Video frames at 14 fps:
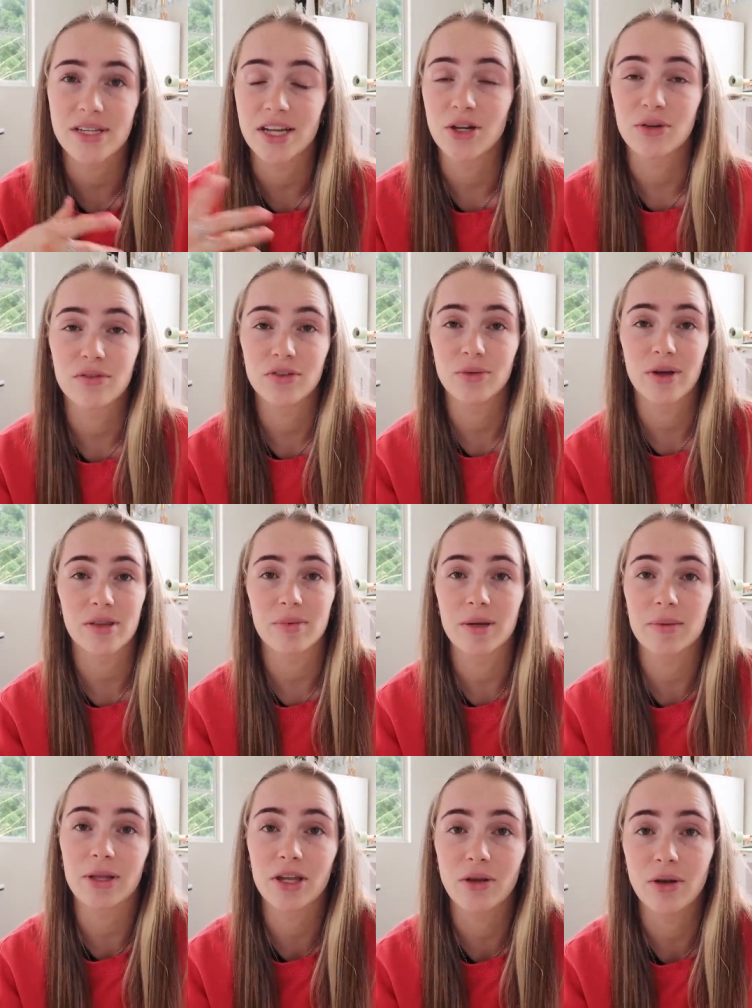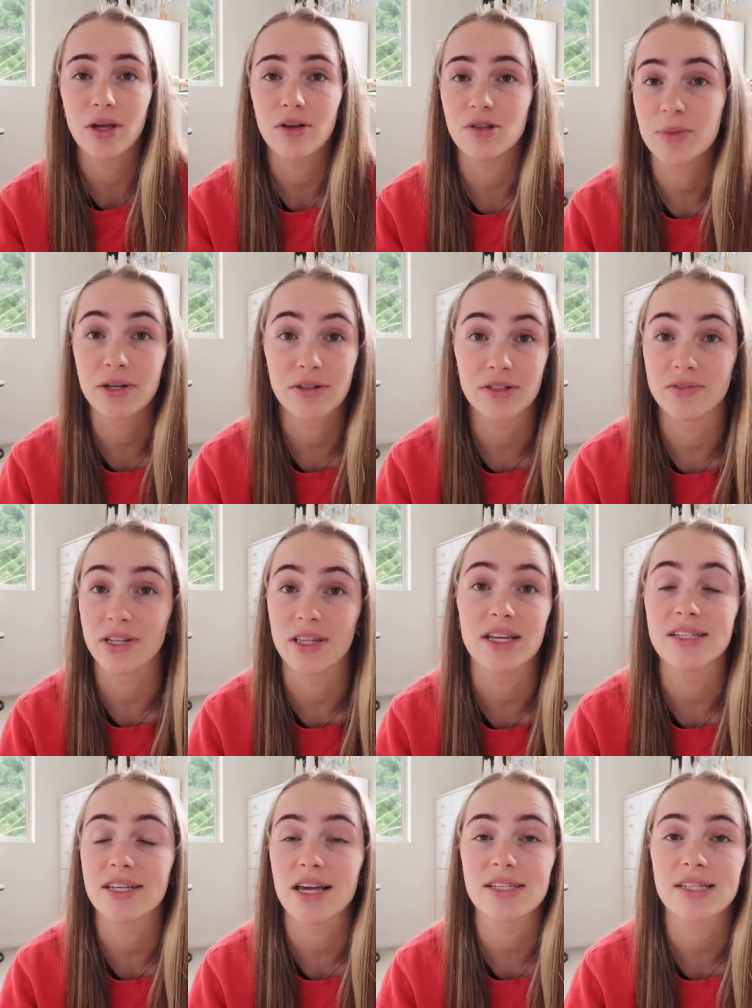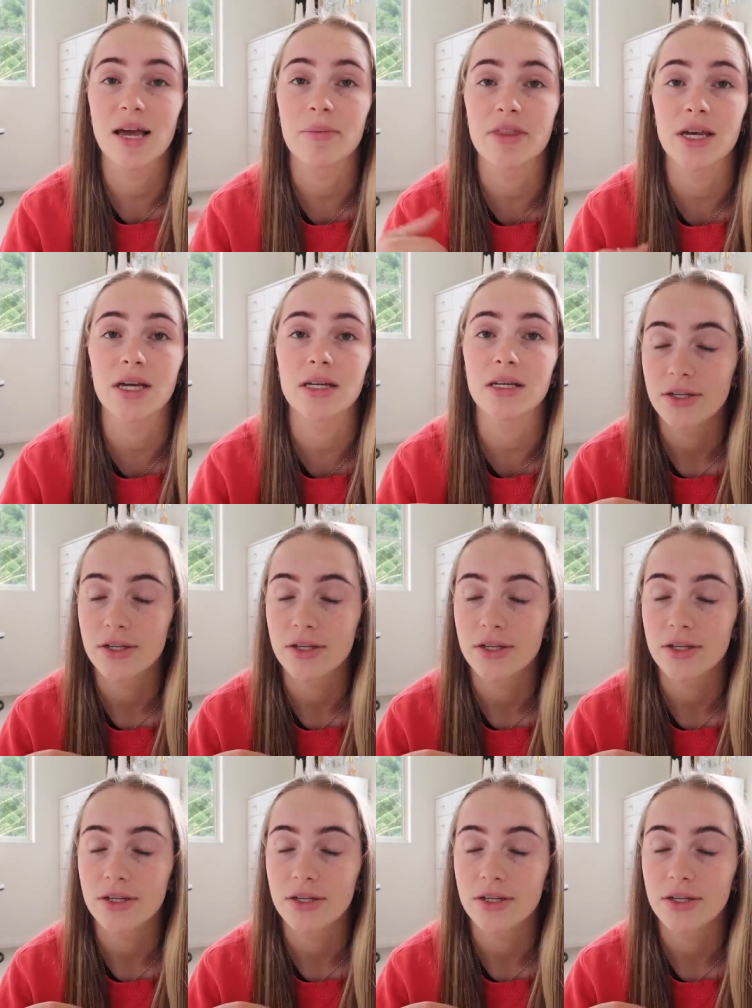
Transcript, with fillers: I know a few other people at uni whose parents have done the exact same thing.